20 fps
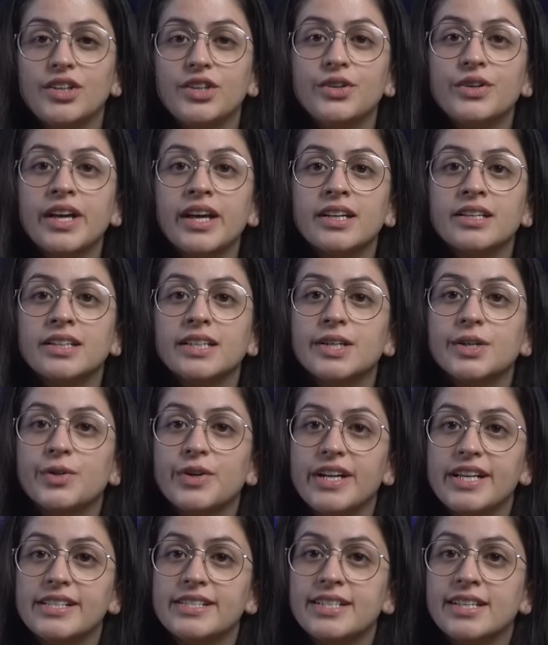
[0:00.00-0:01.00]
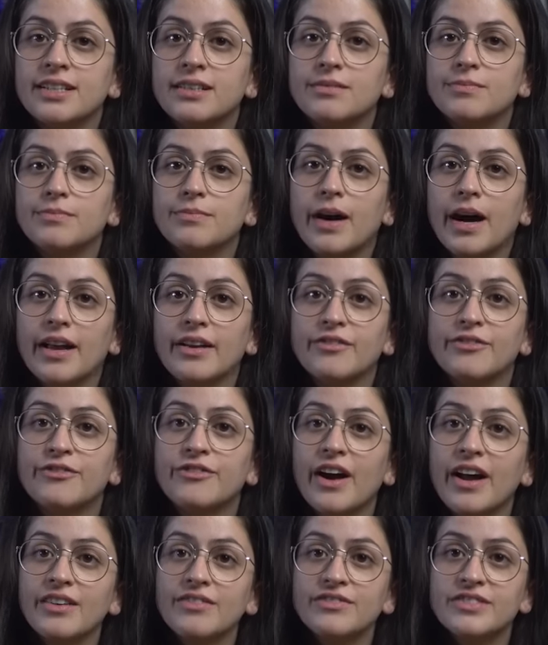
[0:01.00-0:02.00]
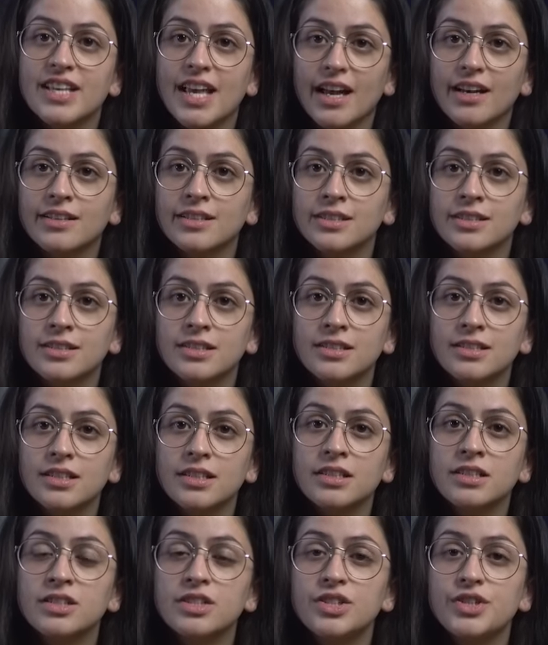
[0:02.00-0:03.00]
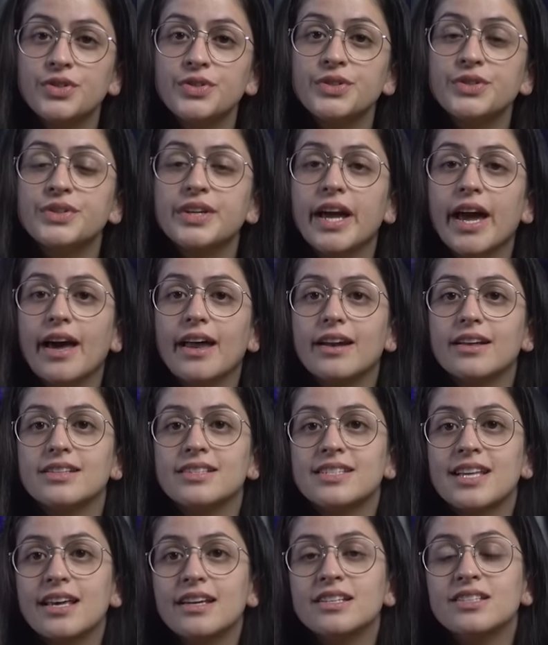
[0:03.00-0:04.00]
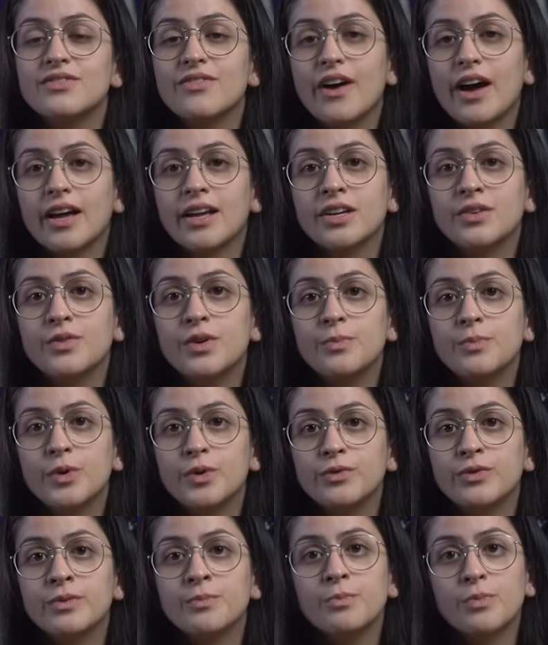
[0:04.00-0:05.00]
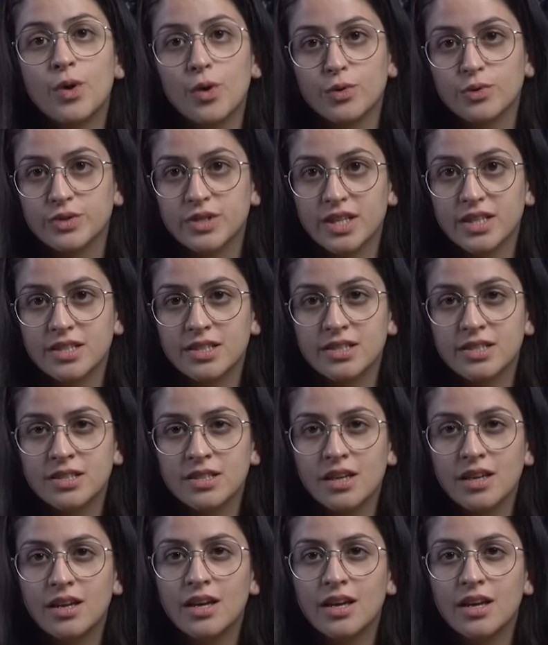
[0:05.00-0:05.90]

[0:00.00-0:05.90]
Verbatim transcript: you can decrease it by 5 seconds until you get a satisfying removing process.